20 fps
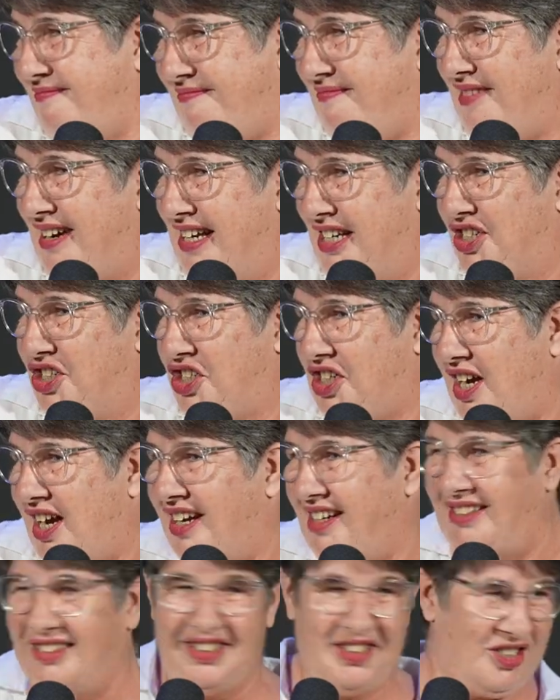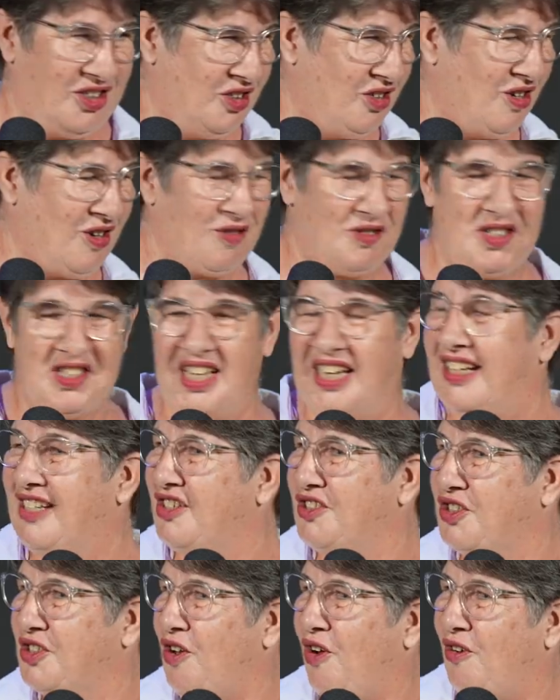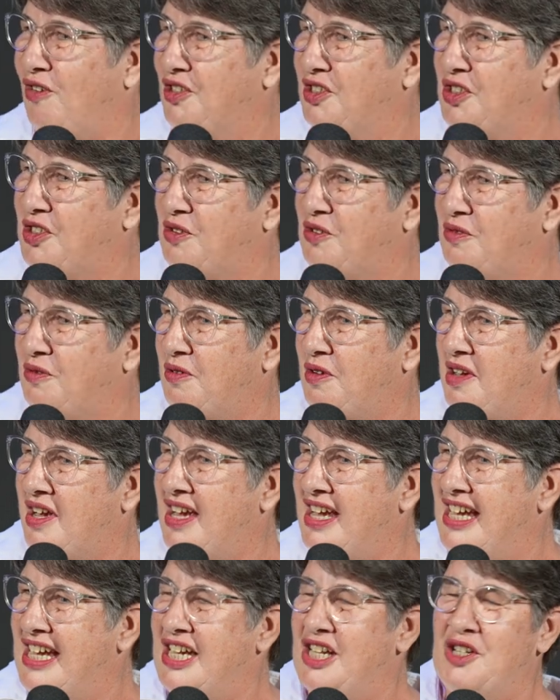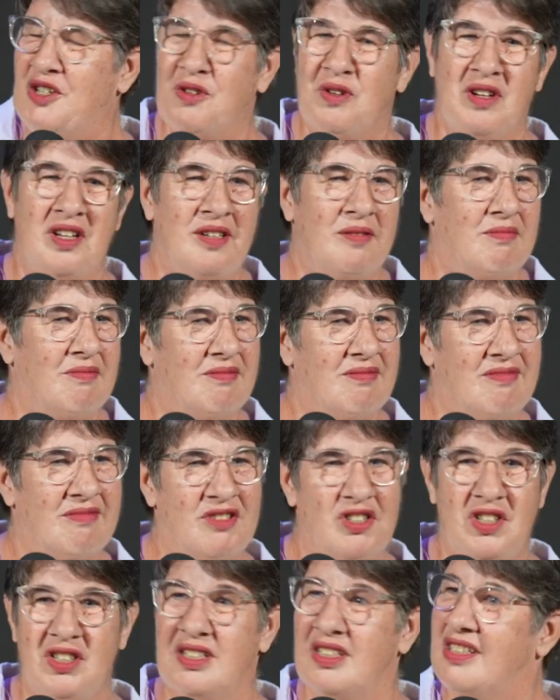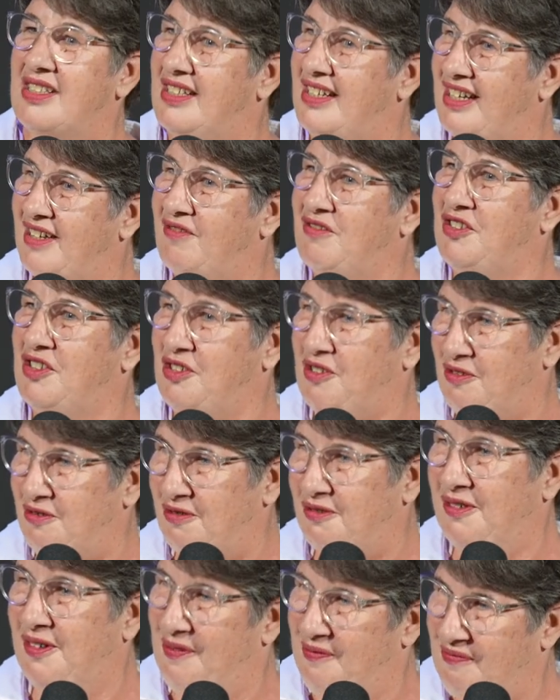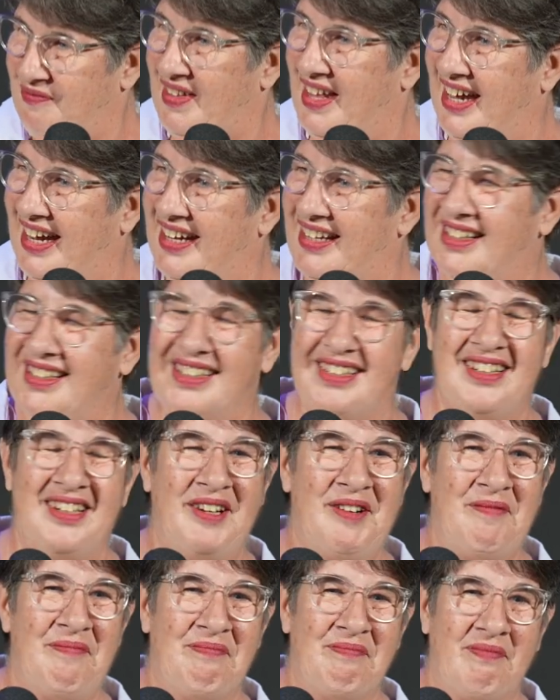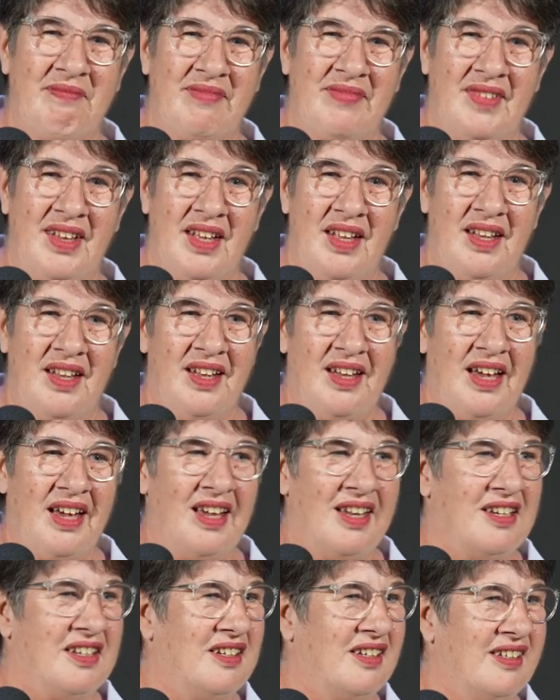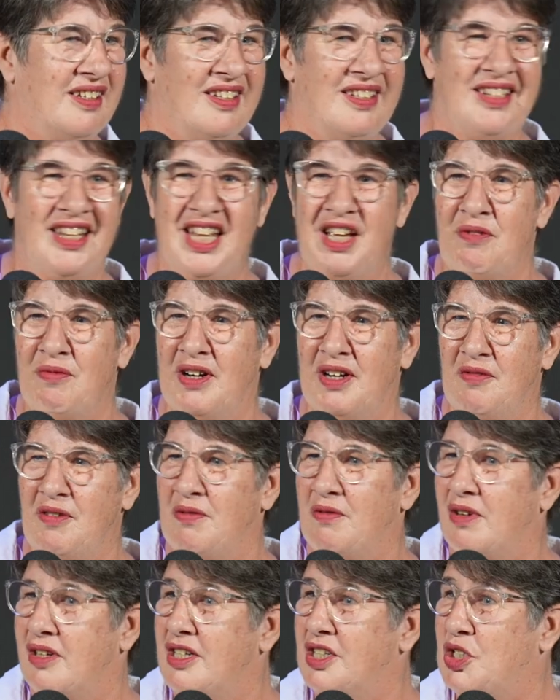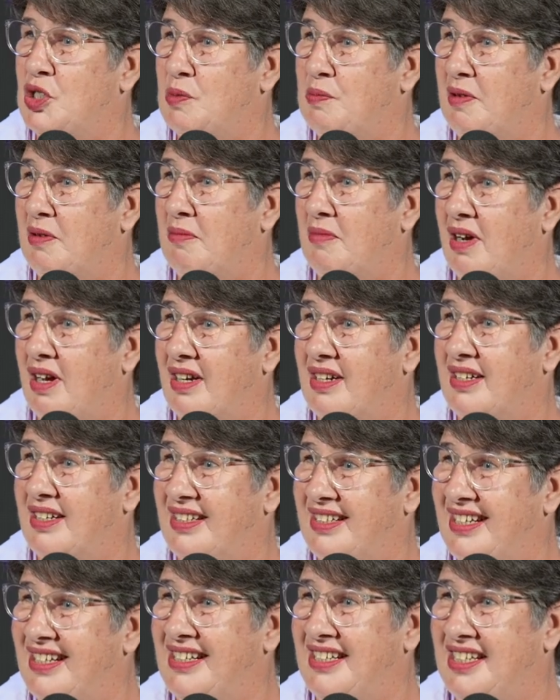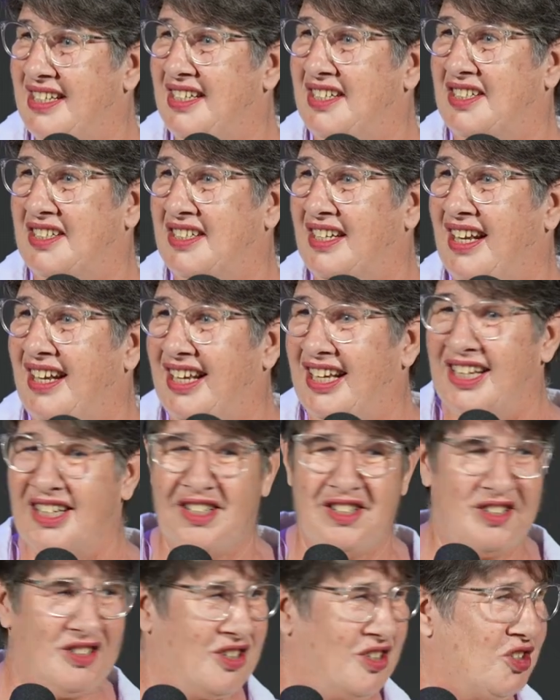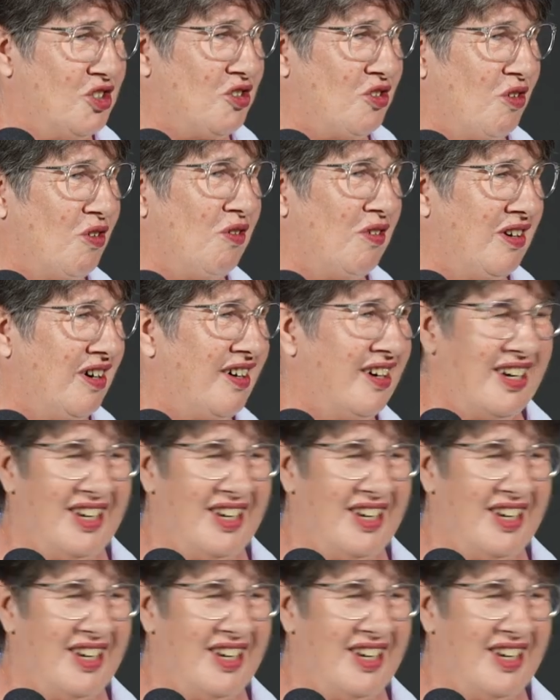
my child, you know, sang the songs to him, Jesus loves you, and until the day when we were in the supermarket and he's standing in the stroller